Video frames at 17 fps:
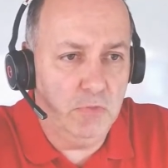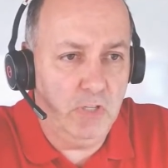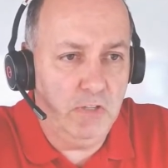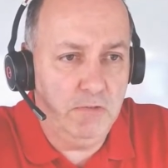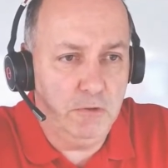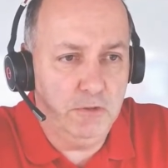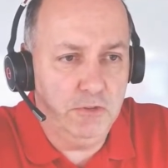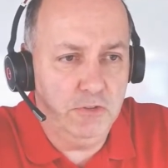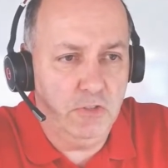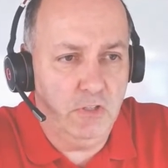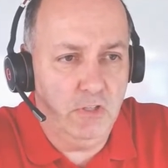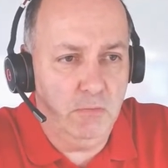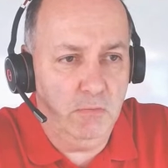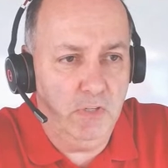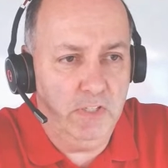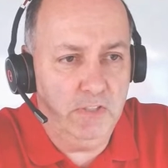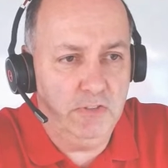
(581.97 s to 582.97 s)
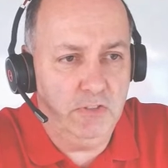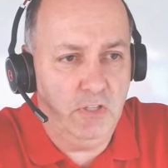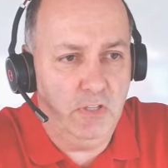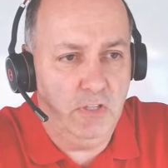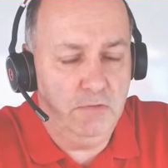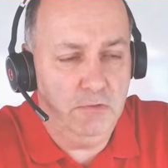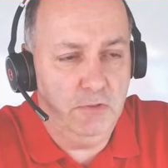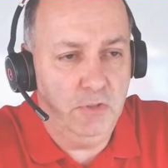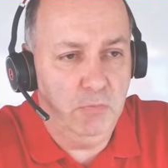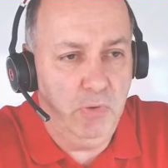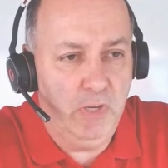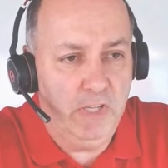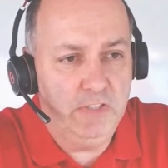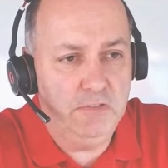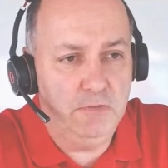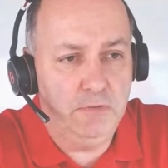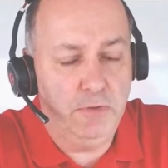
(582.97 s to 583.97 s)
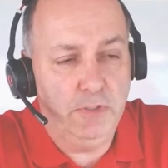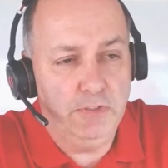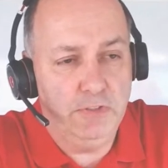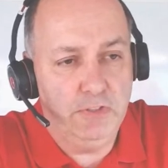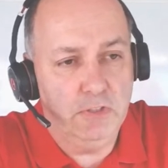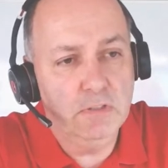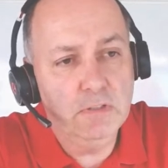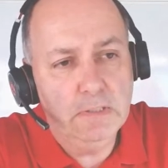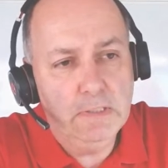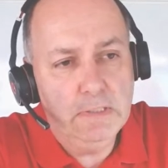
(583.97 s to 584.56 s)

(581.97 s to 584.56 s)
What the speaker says: defrost time, let's say, for a blast freezer?